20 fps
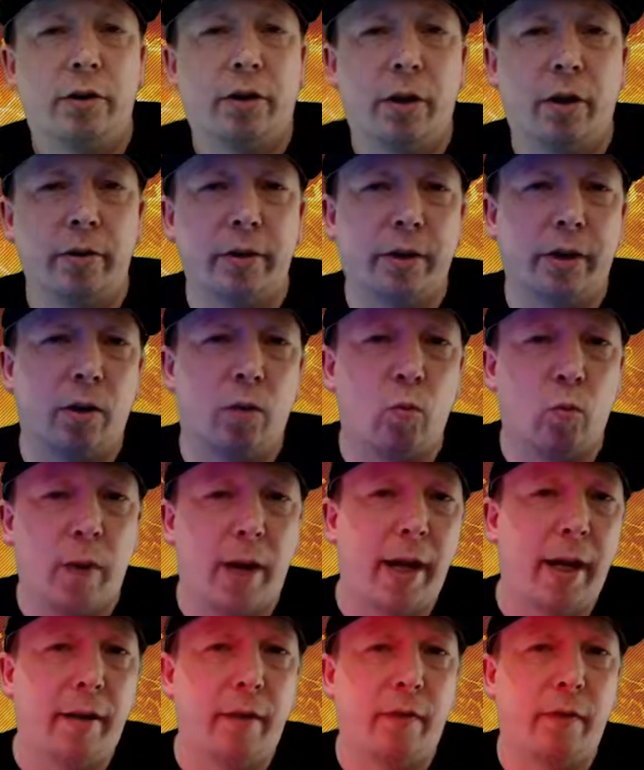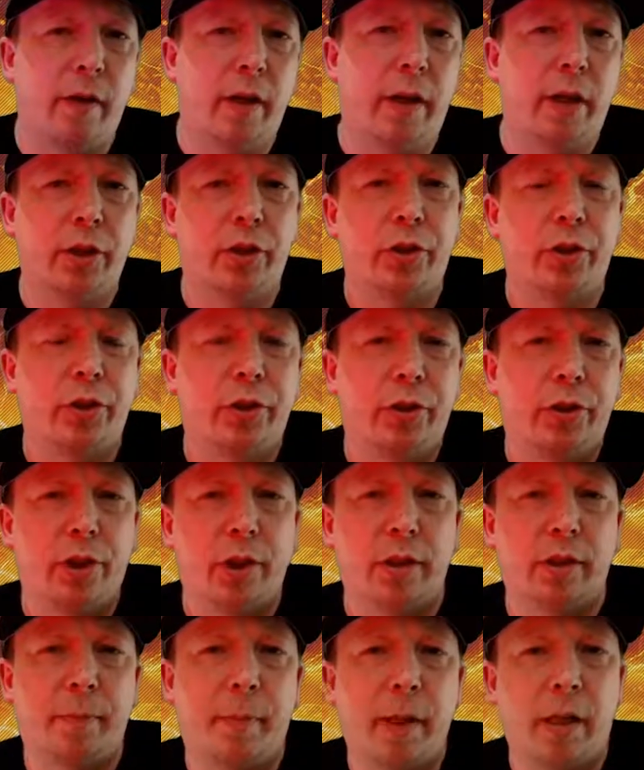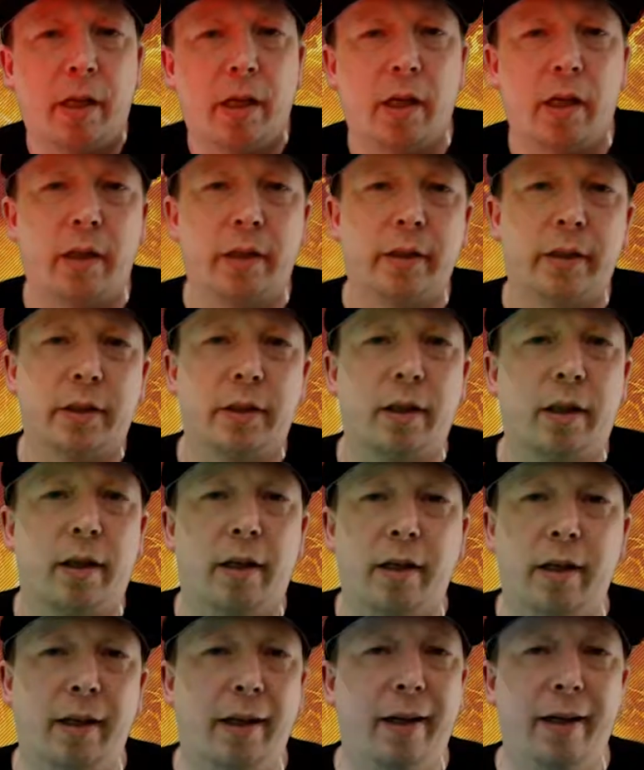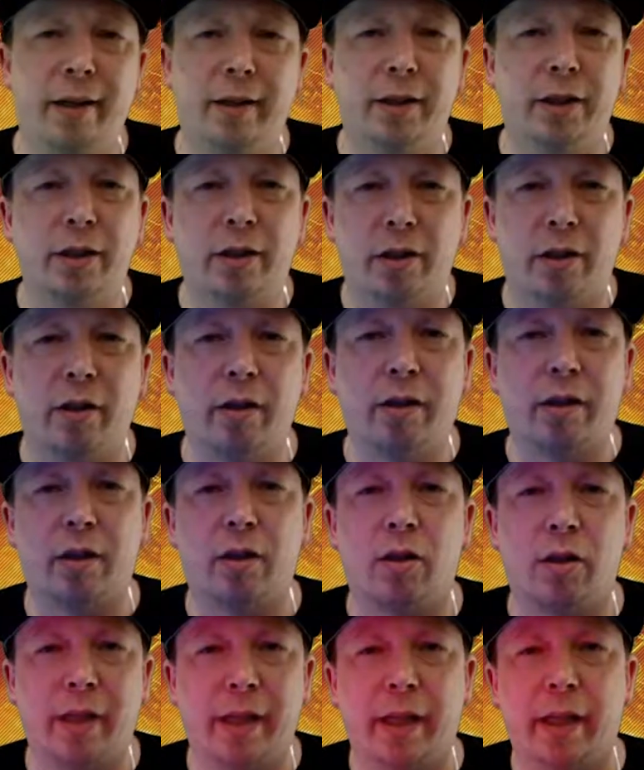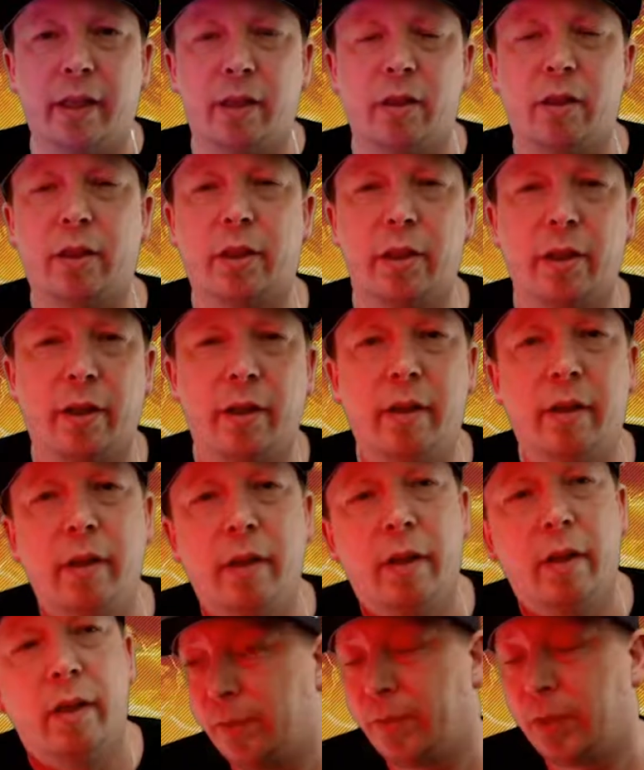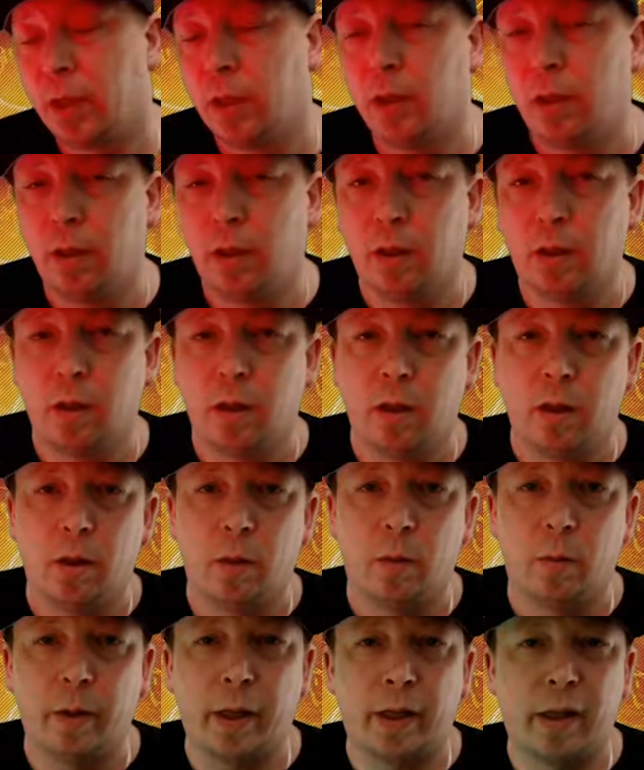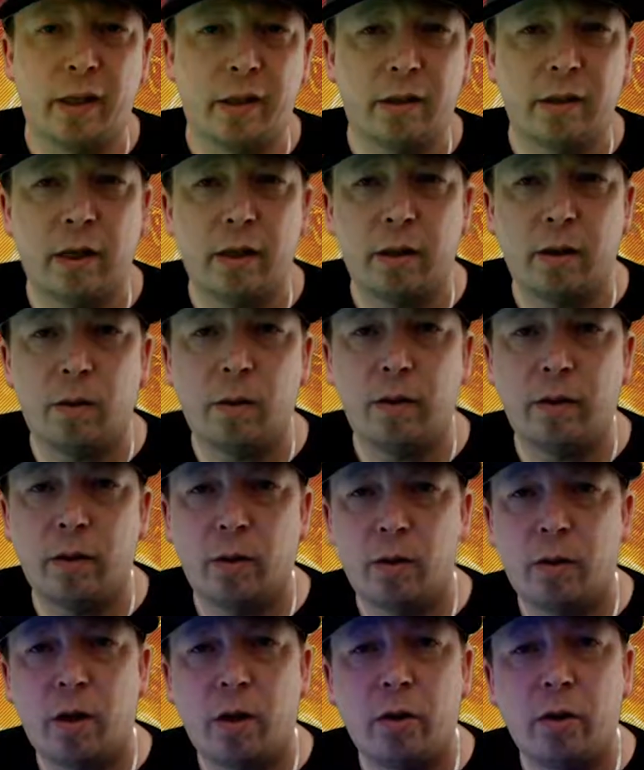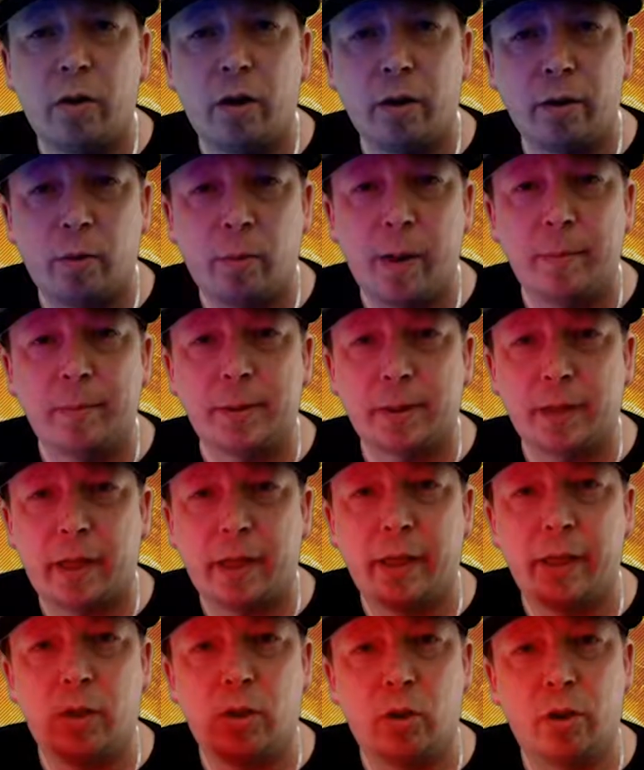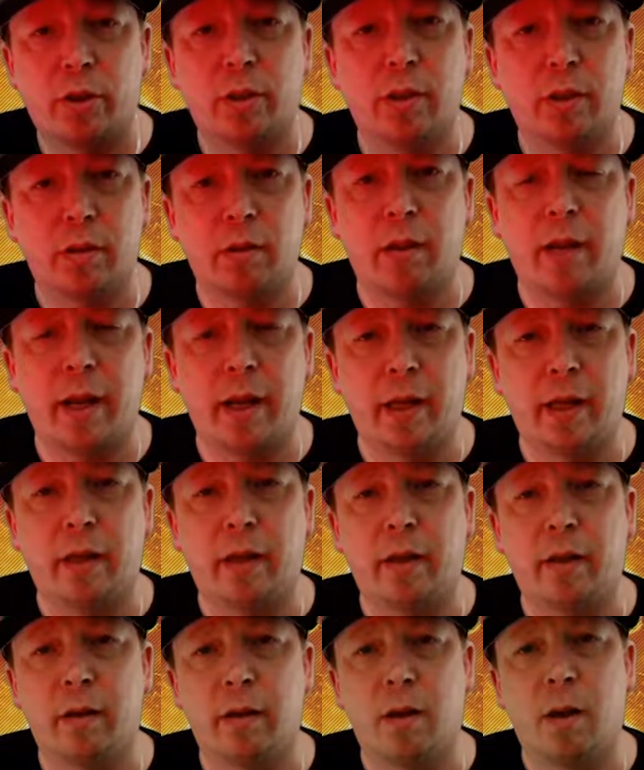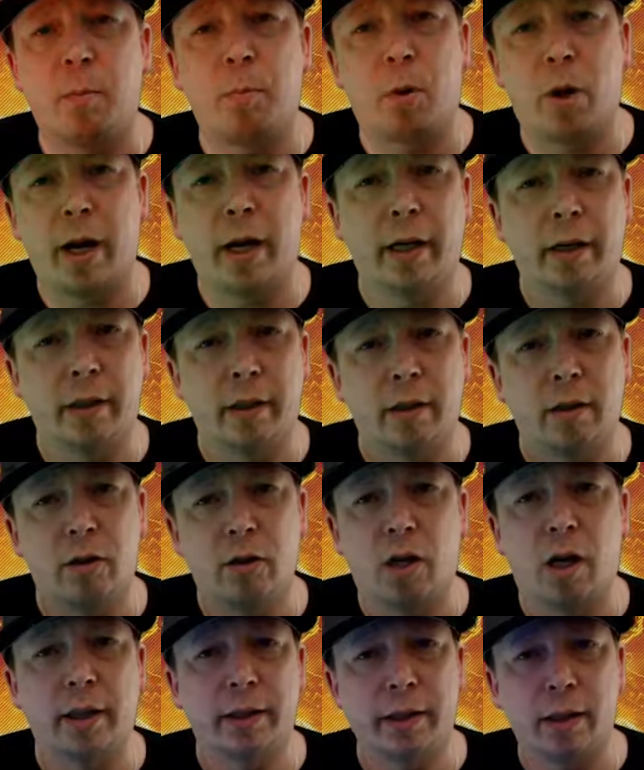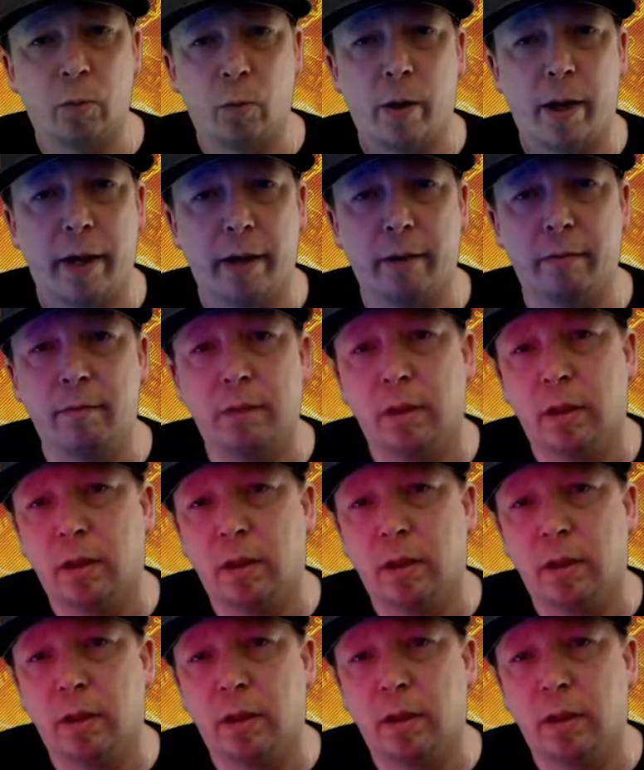chose the red finish just because it just looked clean. It looked good. When I clicked on the color on the website, it looked like a bright, glossy red.